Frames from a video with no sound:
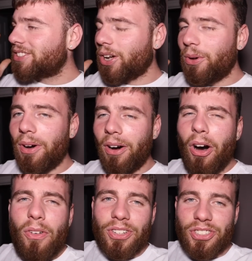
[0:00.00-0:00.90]
So
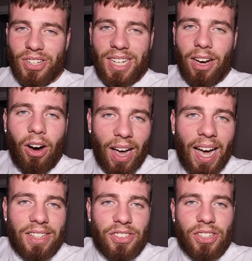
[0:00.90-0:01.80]
obviously
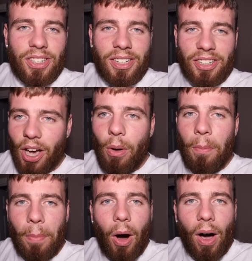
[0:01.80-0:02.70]
I had to go
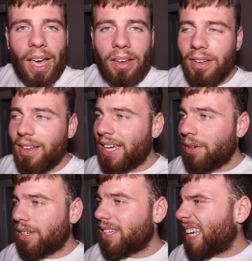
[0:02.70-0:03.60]
and buy
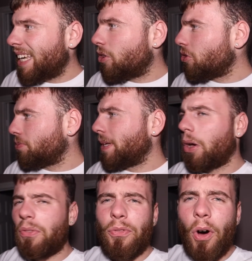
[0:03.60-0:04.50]
it. It cost me
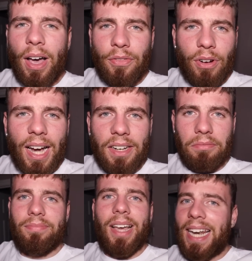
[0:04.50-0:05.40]
like $5,000,
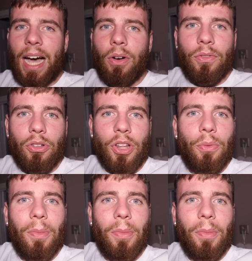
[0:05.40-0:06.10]
and now I've got no